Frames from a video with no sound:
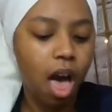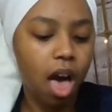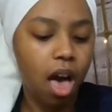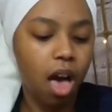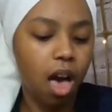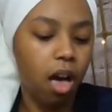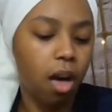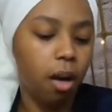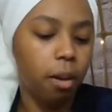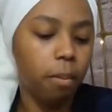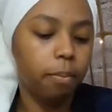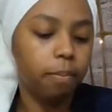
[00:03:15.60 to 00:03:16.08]

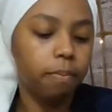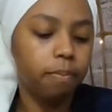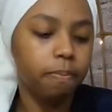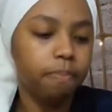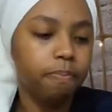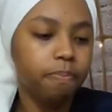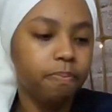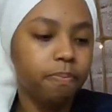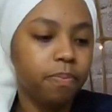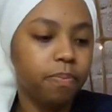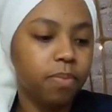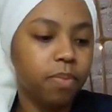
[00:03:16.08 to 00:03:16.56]

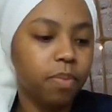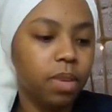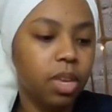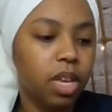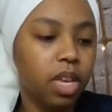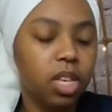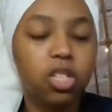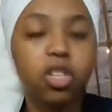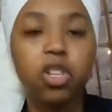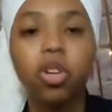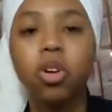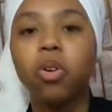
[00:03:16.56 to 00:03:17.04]
Um,
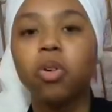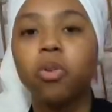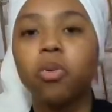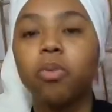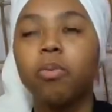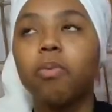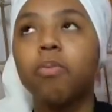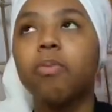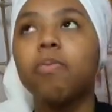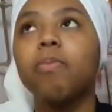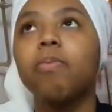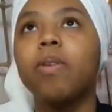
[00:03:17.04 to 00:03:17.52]

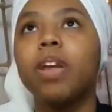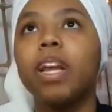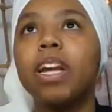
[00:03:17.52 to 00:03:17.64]
so